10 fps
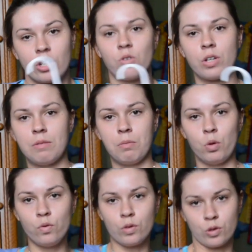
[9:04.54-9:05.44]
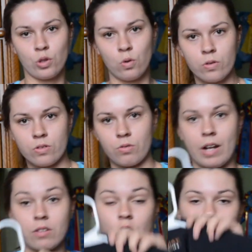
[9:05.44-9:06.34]
like you can move your shoulders
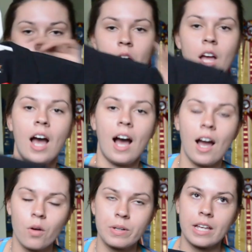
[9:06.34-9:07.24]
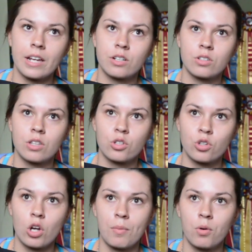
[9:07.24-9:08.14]
around. So I always had the
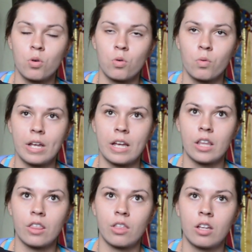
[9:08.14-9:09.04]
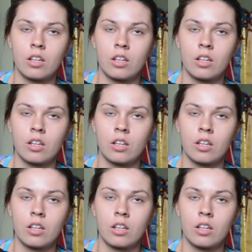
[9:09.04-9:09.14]
trouble with,